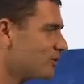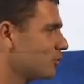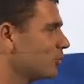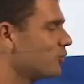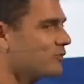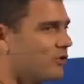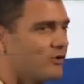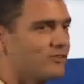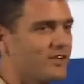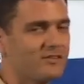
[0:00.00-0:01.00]
the two
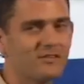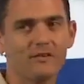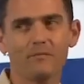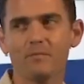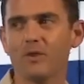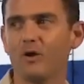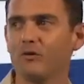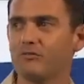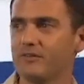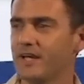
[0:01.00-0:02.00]
sources
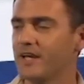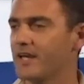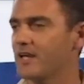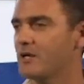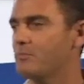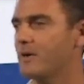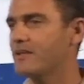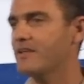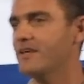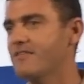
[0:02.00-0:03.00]
of the
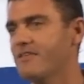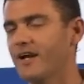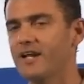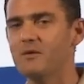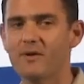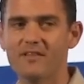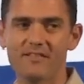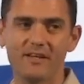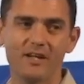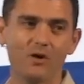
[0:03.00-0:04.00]

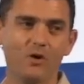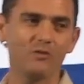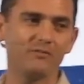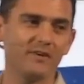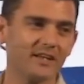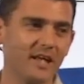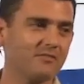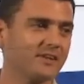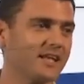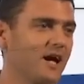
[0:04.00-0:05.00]
Israeli-Palestinian conflict.
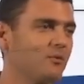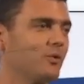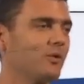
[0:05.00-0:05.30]
Every time